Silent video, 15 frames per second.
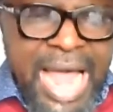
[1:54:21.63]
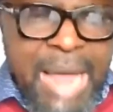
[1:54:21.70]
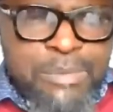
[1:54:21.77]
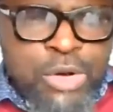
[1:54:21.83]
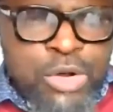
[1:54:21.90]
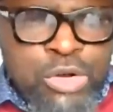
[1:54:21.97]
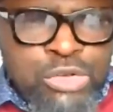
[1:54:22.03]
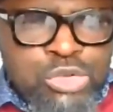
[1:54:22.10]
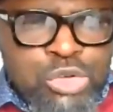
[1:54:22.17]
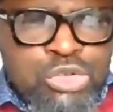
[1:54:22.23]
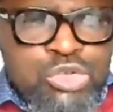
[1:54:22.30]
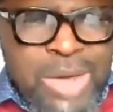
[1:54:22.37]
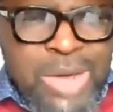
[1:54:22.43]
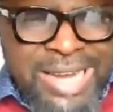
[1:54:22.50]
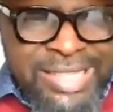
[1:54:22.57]
I'm not going
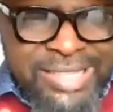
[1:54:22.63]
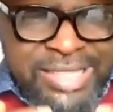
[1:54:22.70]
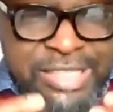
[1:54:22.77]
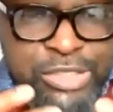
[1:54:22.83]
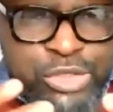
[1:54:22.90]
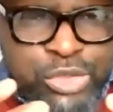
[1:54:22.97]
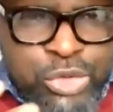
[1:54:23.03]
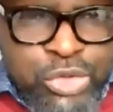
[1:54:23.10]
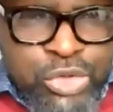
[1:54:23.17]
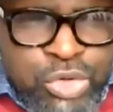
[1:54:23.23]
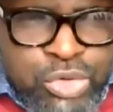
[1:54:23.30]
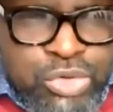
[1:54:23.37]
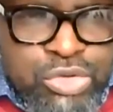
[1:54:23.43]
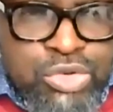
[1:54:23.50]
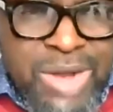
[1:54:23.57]
to do anything to
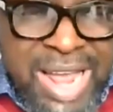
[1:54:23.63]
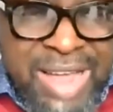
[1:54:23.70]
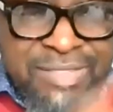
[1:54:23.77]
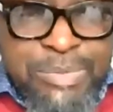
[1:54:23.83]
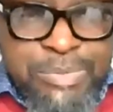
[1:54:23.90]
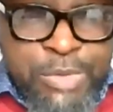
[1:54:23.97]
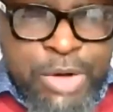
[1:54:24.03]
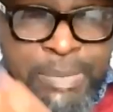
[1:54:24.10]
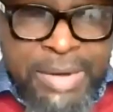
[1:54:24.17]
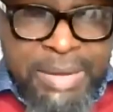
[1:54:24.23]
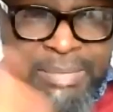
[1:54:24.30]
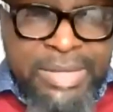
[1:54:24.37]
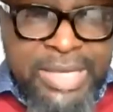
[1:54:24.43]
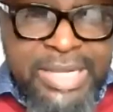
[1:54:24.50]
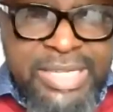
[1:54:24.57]
you. You don't have a
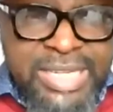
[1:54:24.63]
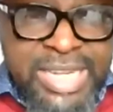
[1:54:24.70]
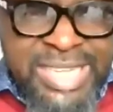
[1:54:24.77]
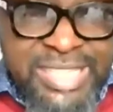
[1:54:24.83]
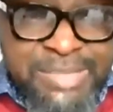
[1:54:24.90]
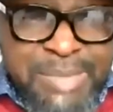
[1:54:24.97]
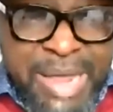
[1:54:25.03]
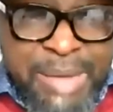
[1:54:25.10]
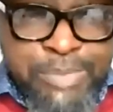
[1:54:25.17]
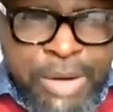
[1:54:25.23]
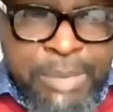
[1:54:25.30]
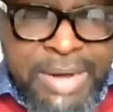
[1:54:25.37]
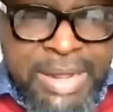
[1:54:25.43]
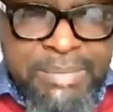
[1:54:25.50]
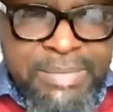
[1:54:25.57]
problem. This is my
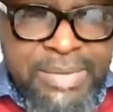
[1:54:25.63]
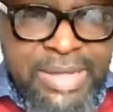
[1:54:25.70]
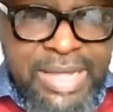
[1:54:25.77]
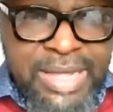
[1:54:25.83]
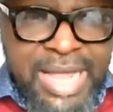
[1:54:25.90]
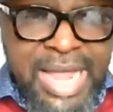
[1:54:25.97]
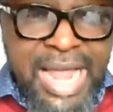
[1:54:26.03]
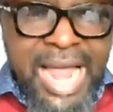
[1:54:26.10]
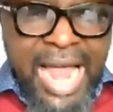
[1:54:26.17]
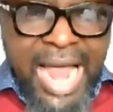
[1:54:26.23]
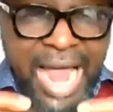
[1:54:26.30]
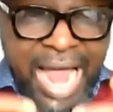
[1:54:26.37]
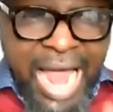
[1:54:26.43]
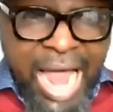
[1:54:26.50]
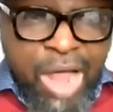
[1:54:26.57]
problem.
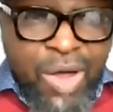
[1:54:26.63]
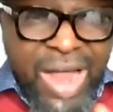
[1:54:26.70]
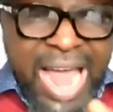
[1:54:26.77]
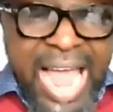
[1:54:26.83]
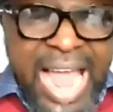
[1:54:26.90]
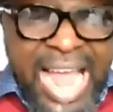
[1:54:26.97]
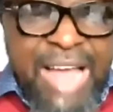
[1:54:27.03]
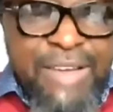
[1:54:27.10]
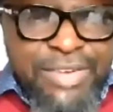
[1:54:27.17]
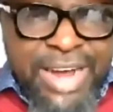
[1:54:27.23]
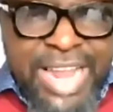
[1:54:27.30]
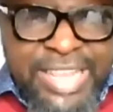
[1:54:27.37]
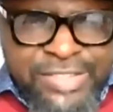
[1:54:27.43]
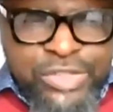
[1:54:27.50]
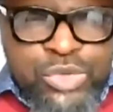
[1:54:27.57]
How I have
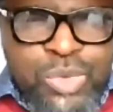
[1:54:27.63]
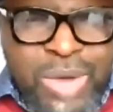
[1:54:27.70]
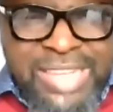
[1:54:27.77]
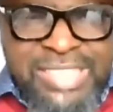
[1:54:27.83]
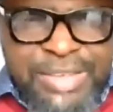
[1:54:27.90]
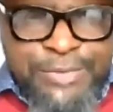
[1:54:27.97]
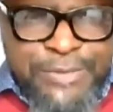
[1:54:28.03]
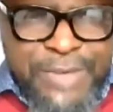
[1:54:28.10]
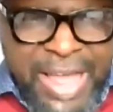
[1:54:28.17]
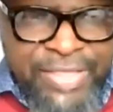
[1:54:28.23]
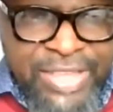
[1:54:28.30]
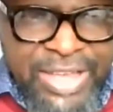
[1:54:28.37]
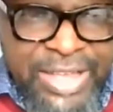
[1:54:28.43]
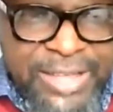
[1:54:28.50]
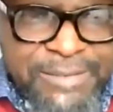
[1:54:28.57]
raised you as a
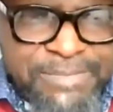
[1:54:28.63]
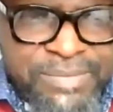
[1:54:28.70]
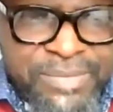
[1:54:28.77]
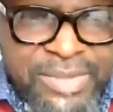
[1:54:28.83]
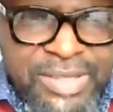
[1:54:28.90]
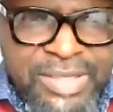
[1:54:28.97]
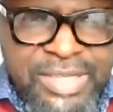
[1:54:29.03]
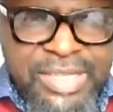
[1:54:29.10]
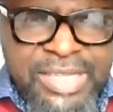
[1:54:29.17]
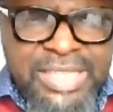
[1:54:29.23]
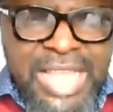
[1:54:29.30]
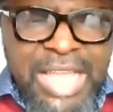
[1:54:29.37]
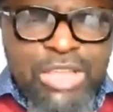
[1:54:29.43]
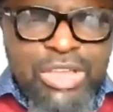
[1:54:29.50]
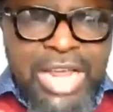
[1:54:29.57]
father
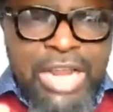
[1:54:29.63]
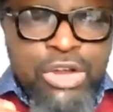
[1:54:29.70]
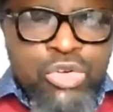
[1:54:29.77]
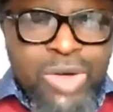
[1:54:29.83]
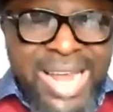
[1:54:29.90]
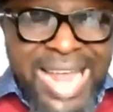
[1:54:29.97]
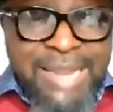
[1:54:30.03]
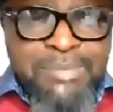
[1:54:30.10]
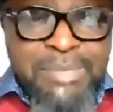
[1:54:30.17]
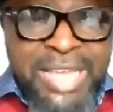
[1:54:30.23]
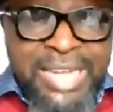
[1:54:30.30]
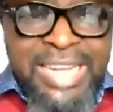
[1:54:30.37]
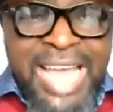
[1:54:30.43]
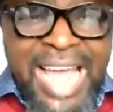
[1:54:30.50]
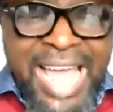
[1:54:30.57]
that you can look at
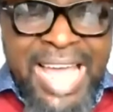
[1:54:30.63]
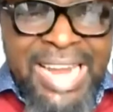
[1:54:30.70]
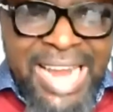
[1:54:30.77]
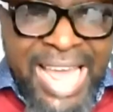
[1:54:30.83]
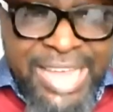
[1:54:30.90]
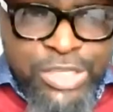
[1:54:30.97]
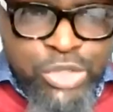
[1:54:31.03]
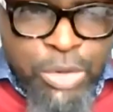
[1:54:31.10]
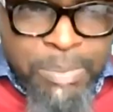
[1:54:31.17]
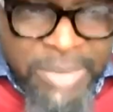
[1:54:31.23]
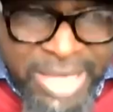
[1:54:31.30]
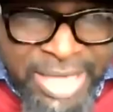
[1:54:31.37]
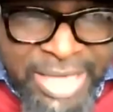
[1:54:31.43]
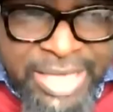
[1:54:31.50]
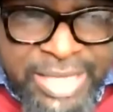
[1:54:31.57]
me in the eye and lie to
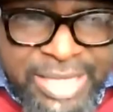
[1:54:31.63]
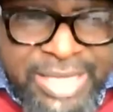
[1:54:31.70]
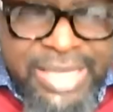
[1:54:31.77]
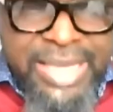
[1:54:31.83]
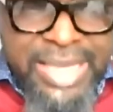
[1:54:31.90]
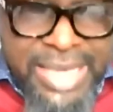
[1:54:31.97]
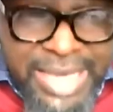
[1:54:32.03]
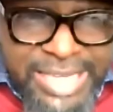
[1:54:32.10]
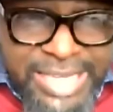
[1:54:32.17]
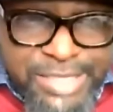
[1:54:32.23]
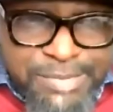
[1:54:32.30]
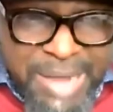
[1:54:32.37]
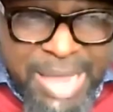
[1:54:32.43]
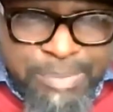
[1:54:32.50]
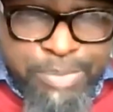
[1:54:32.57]
me
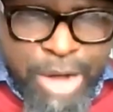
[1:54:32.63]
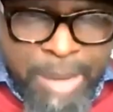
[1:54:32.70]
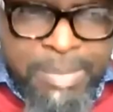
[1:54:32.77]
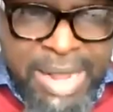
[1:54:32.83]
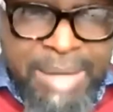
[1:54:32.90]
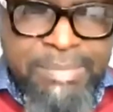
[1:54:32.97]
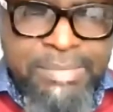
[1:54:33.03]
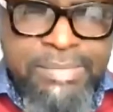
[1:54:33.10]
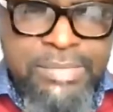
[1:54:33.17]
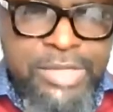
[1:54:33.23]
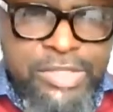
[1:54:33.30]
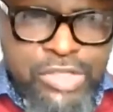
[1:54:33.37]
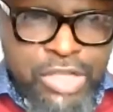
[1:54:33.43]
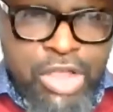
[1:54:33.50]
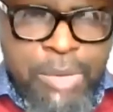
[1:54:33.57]
is my problem.
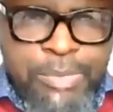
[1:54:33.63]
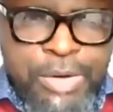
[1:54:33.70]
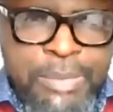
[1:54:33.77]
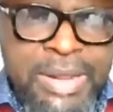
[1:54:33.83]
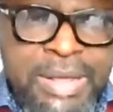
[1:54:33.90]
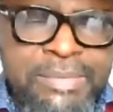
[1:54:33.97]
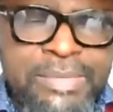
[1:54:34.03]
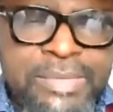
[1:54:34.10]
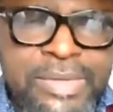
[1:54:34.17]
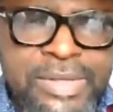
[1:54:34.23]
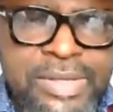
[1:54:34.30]
It's not your problem.